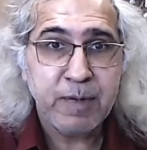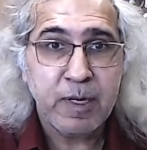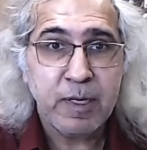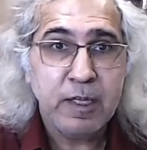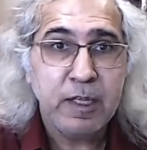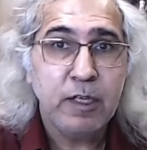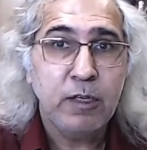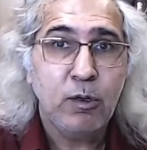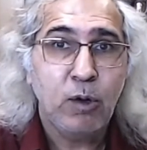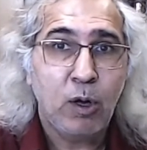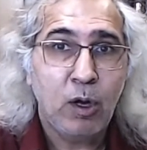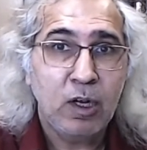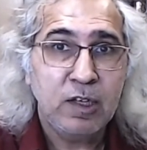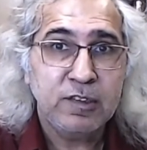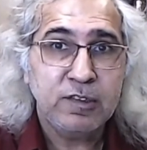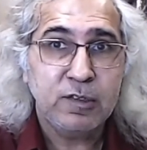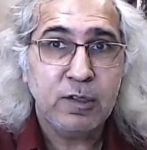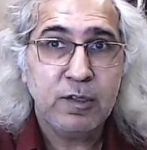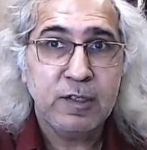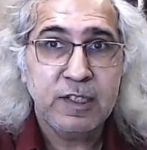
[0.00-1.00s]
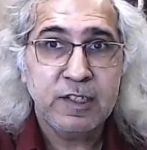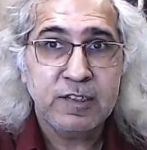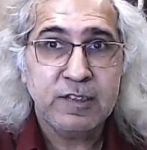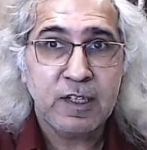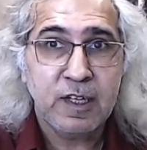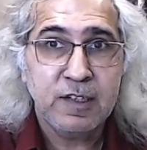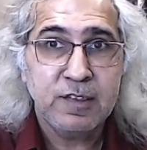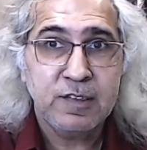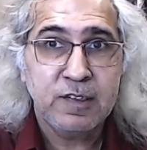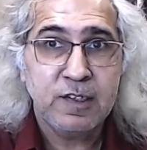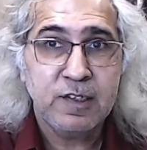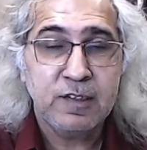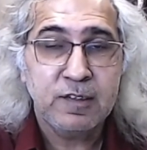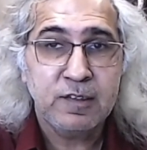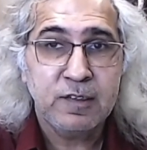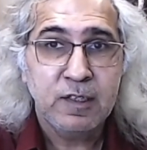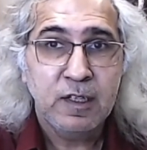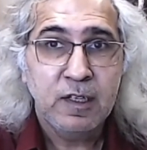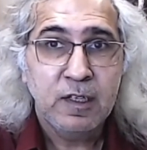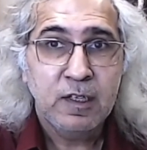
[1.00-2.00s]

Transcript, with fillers: he also discusses,